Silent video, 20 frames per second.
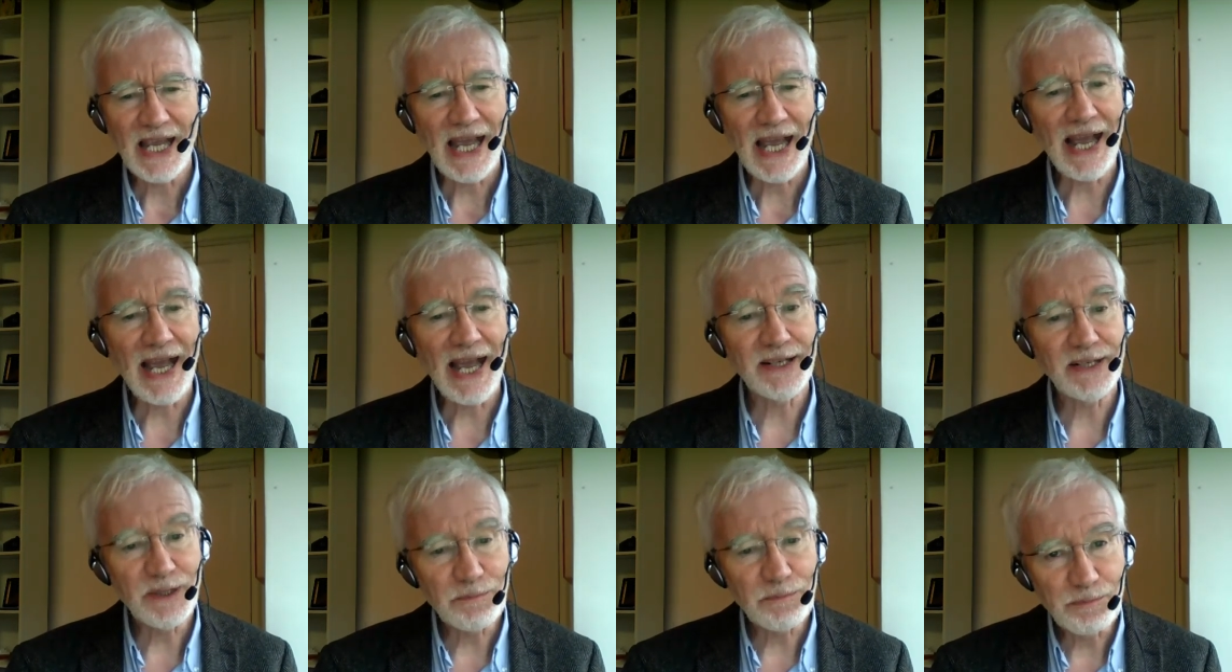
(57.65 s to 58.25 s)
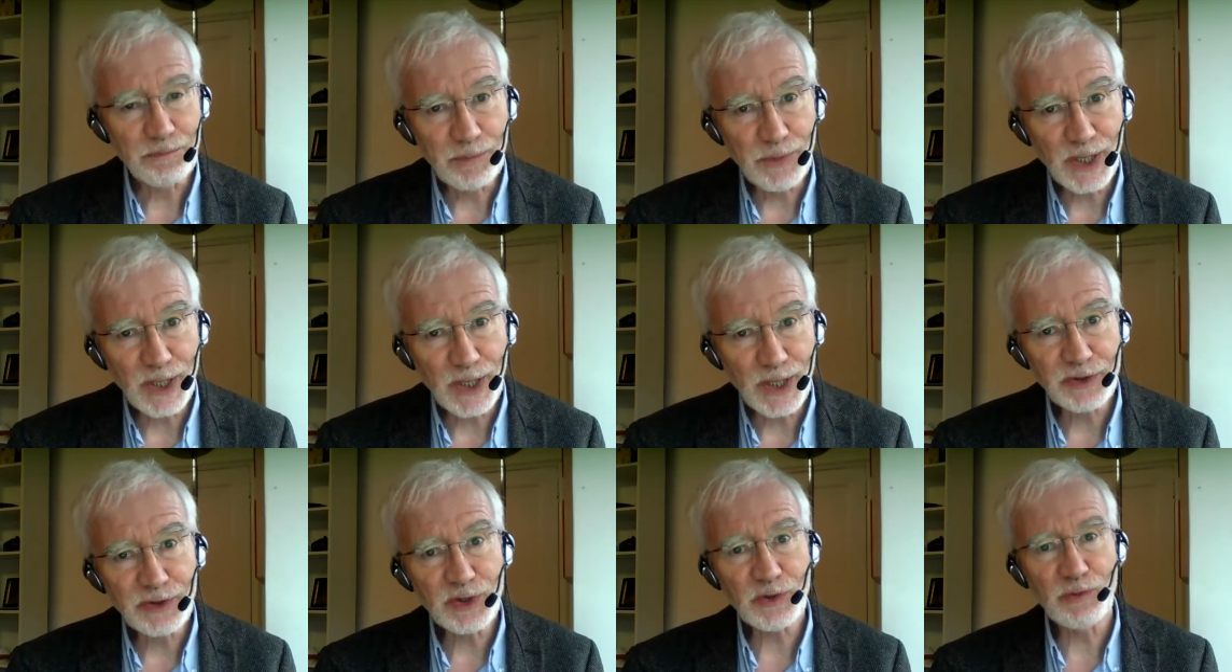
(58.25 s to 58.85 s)
and it
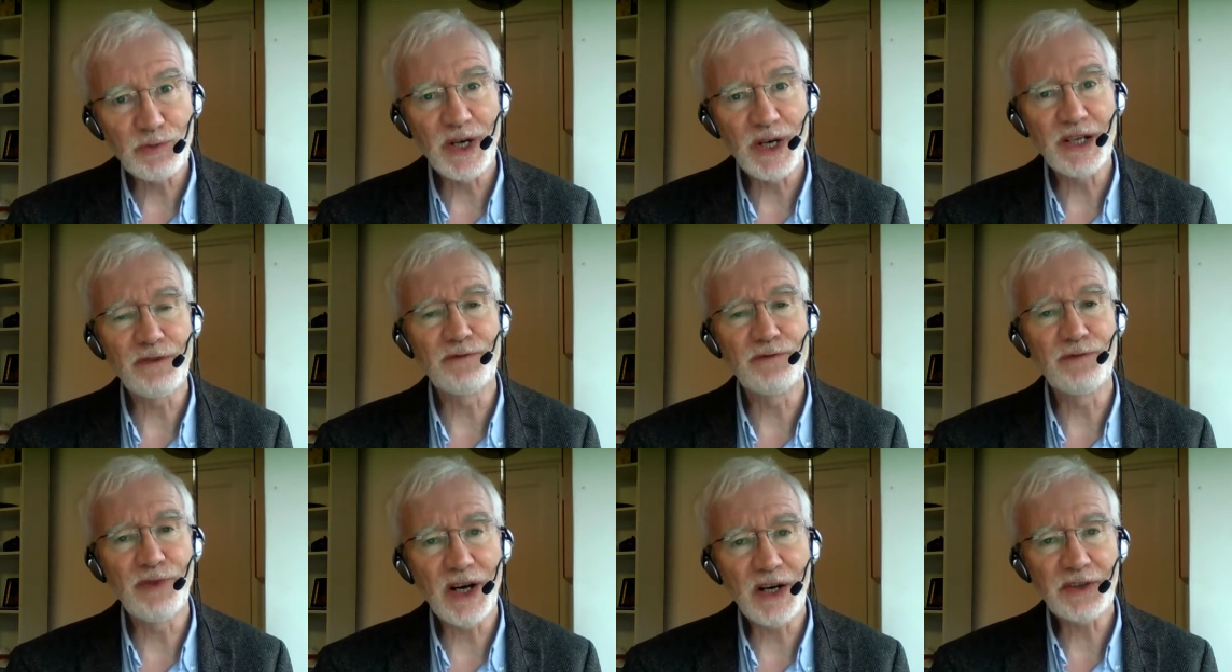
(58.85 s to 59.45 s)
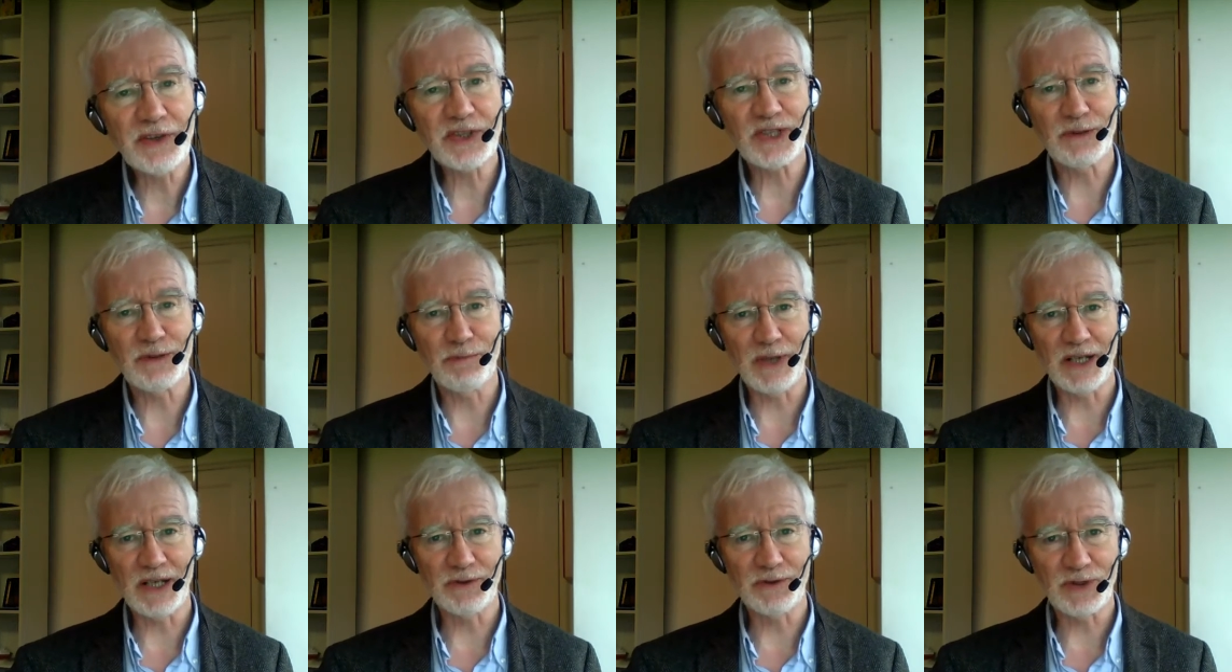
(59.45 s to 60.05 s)
burns away vast
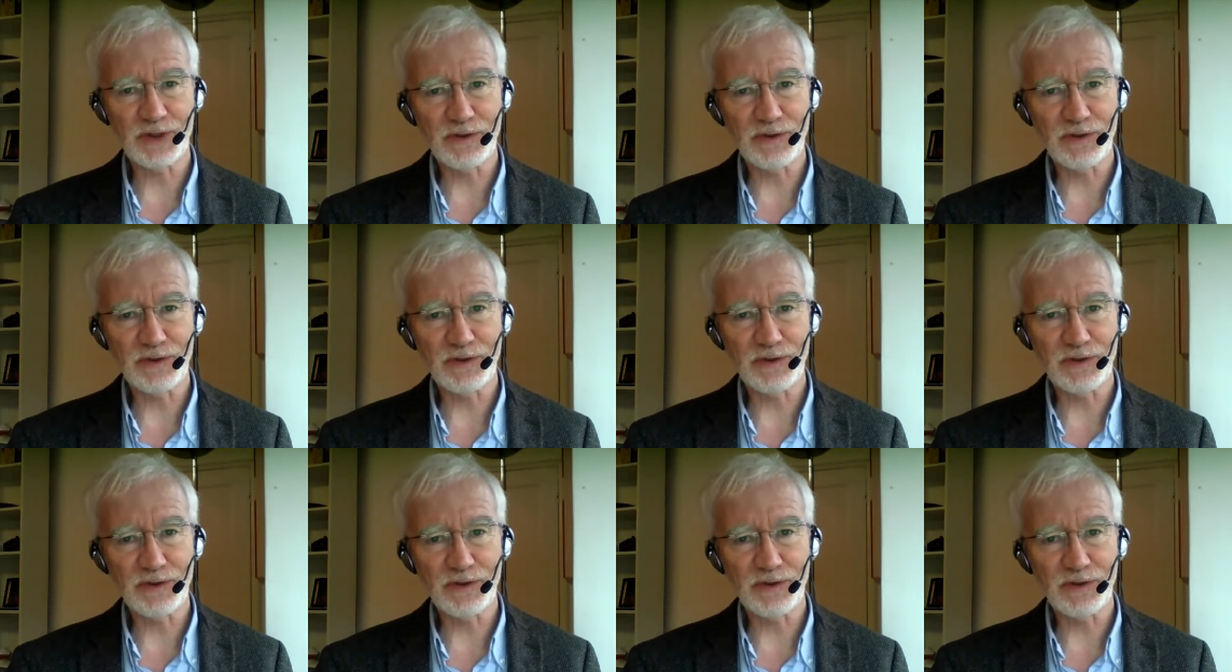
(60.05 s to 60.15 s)
amounts